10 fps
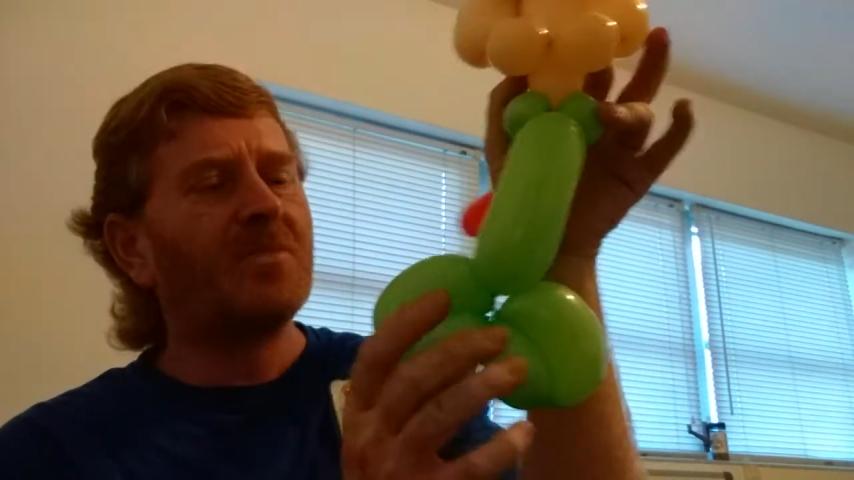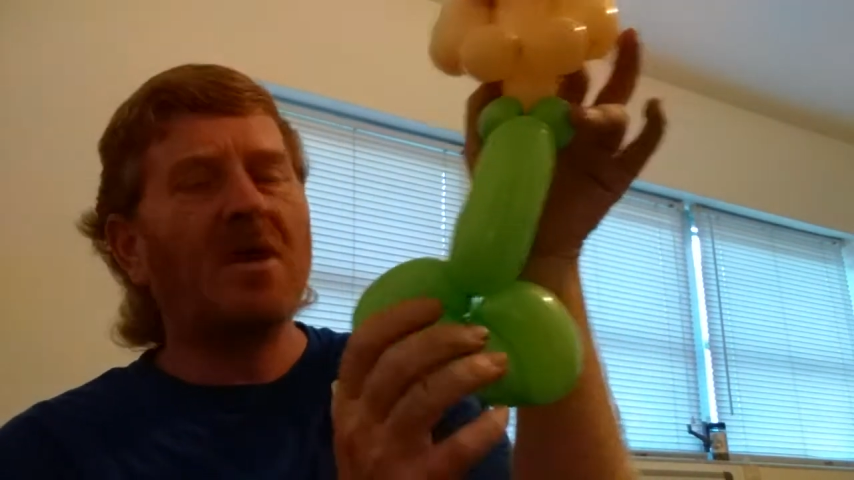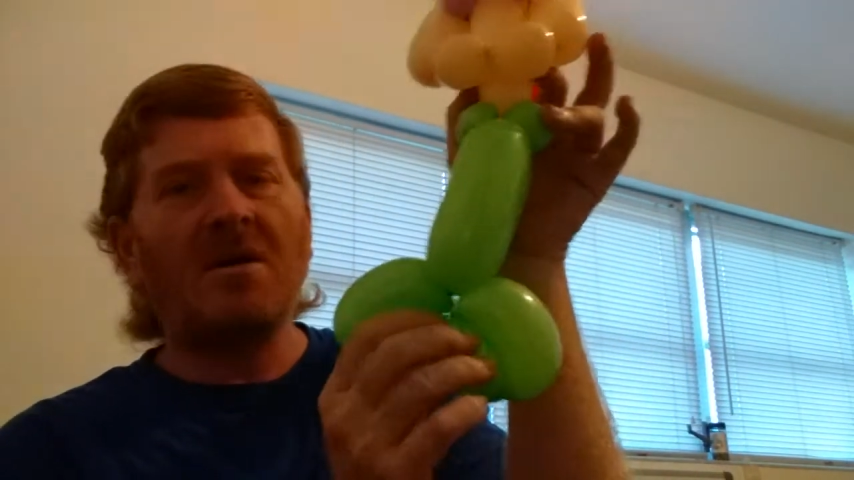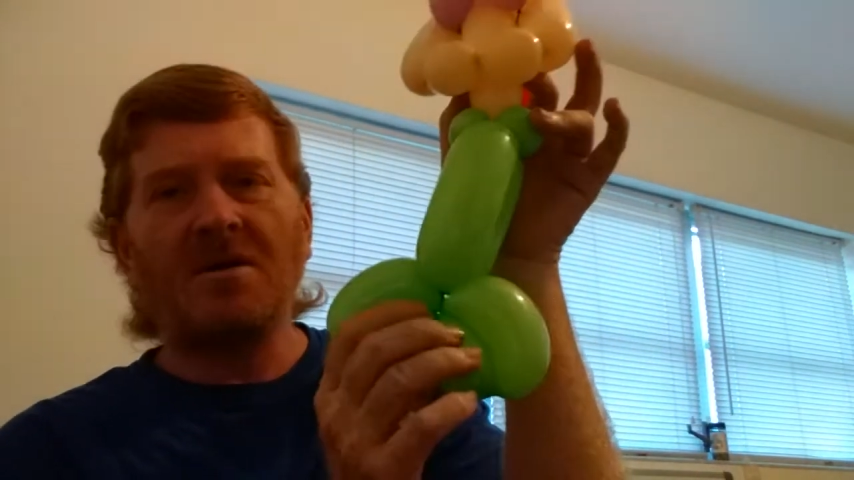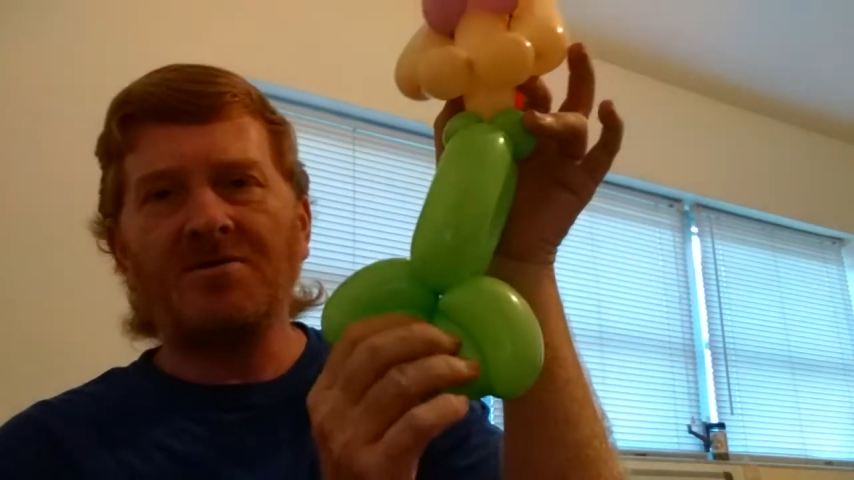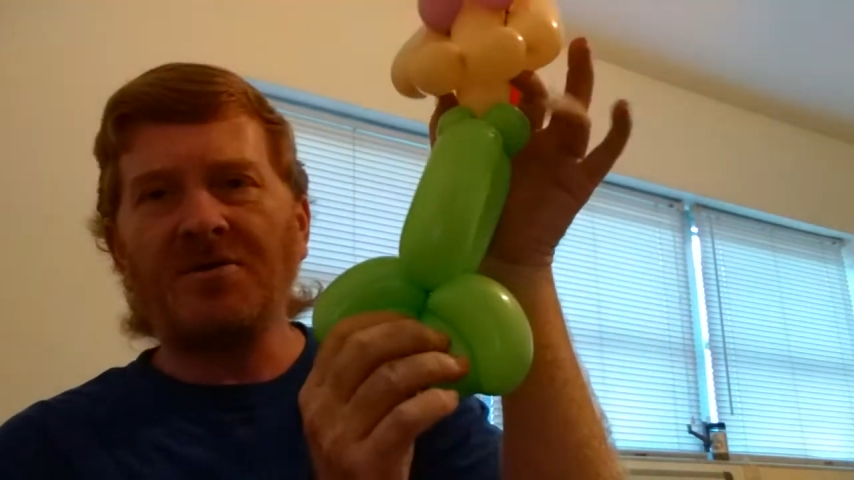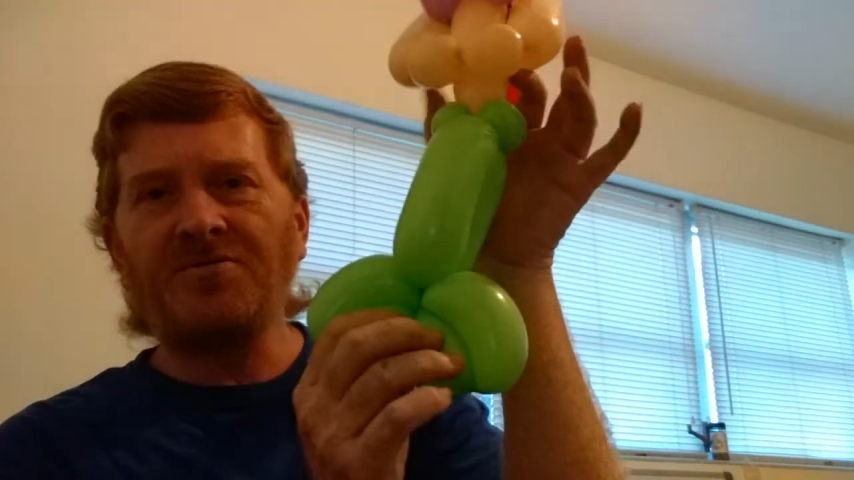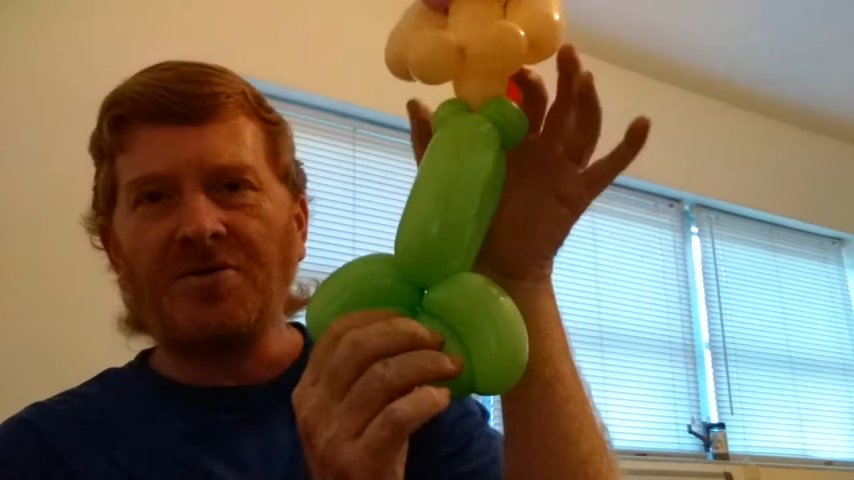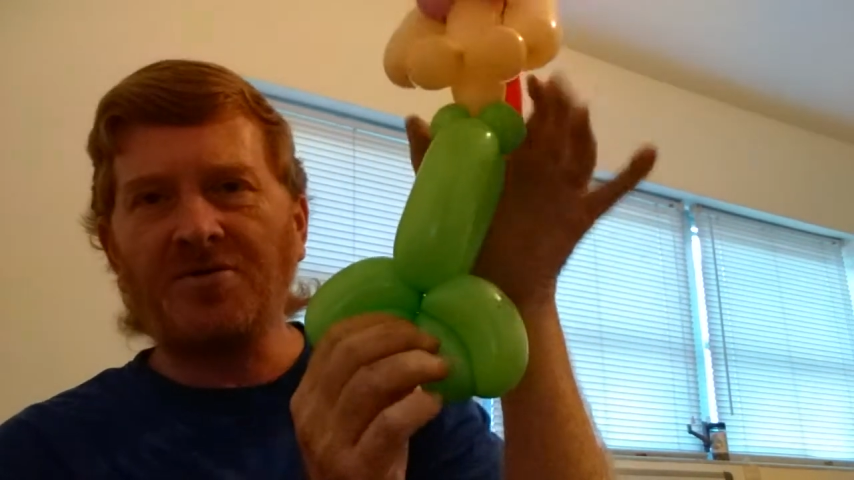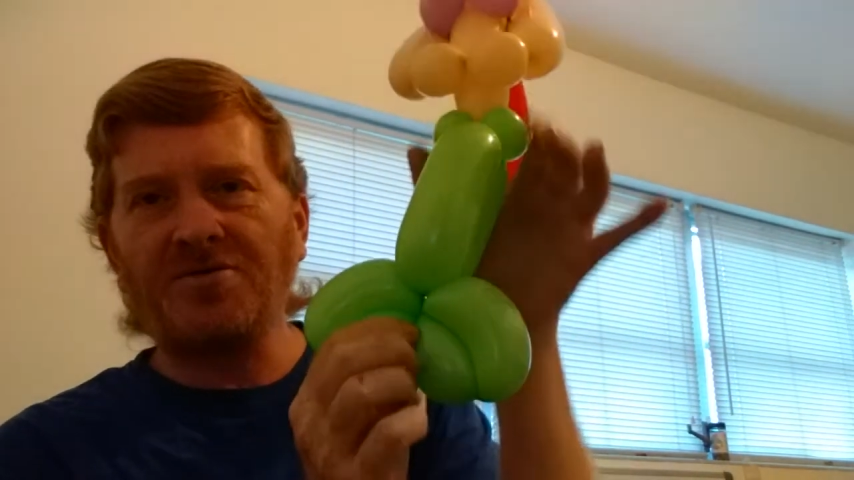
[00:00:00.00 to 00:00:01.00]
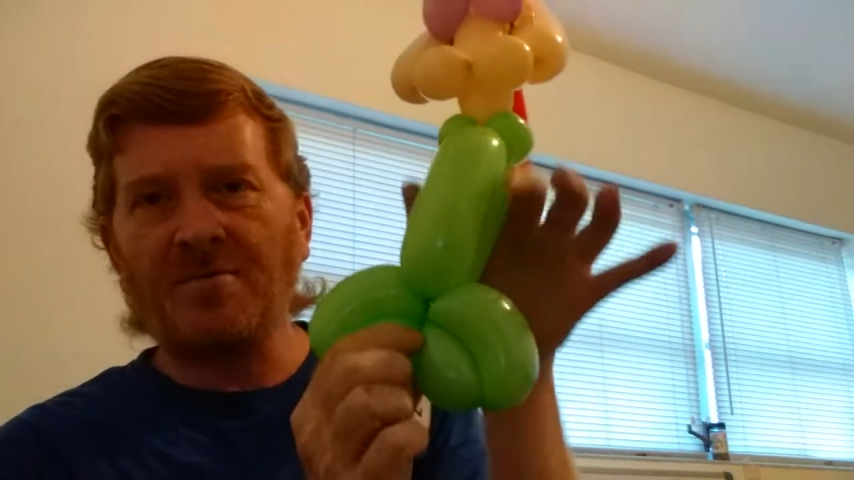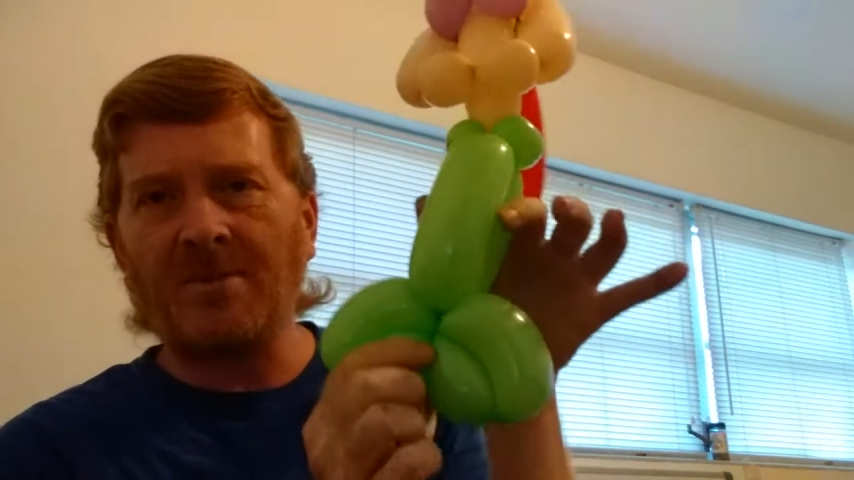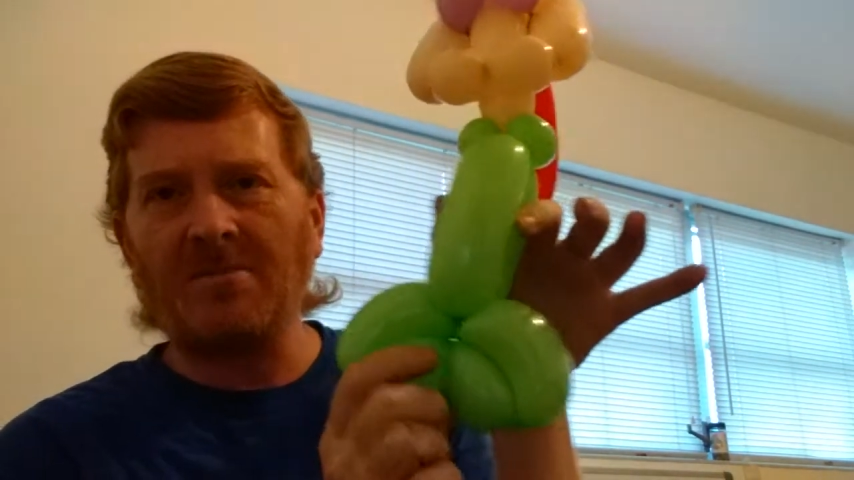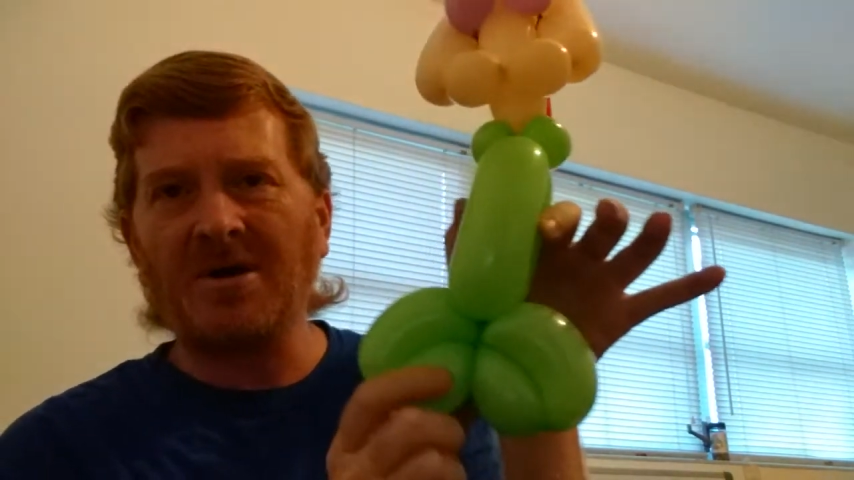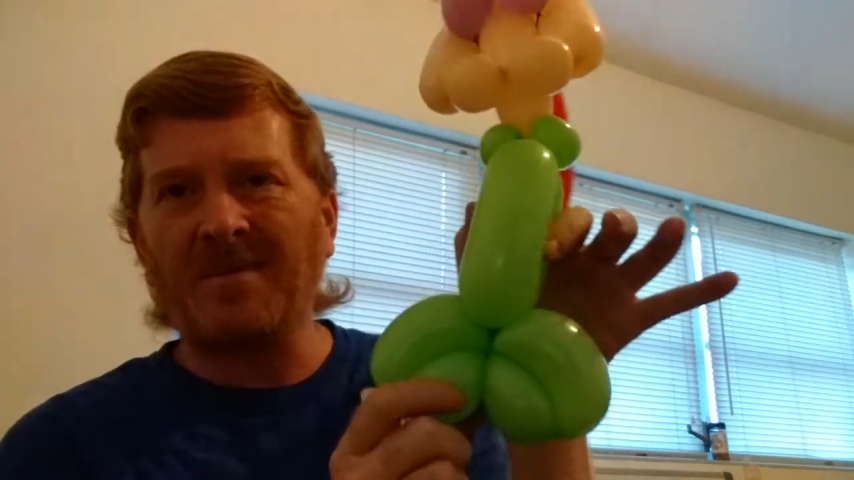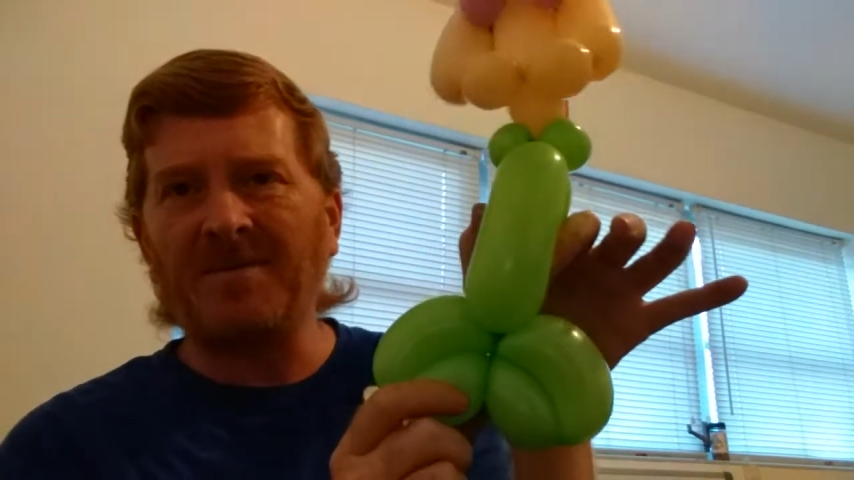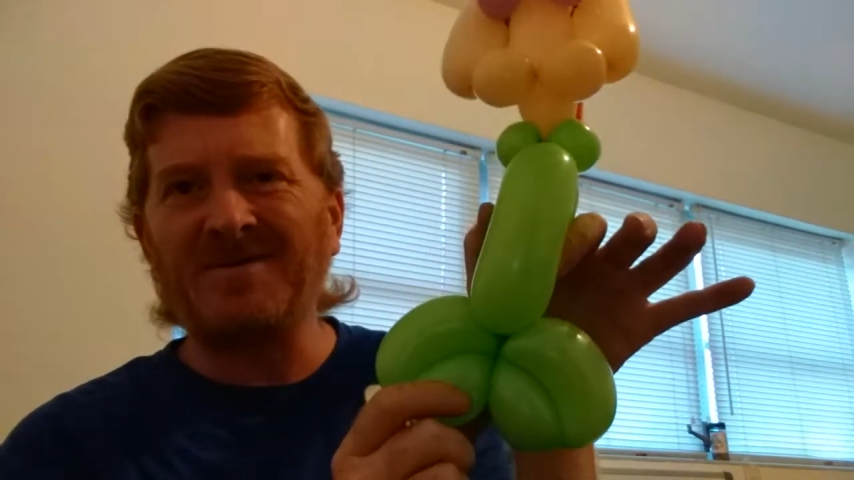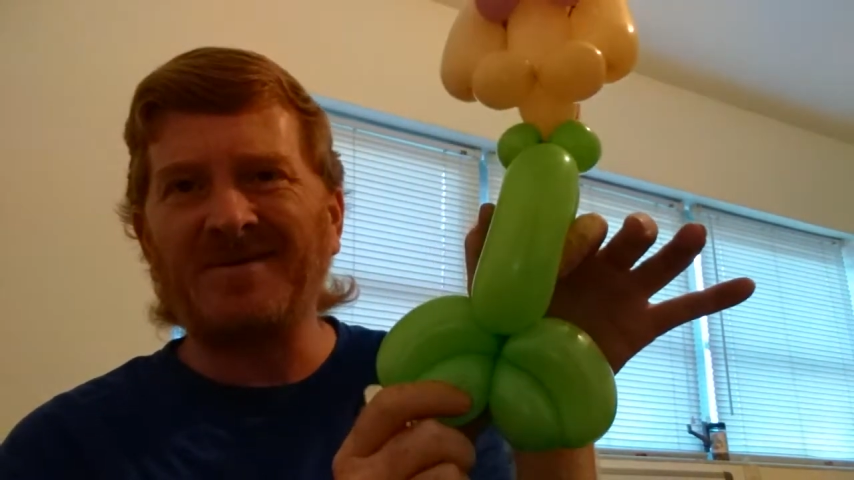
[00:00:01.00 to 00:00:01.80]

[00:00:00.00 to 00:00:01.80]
This is the bubble guppy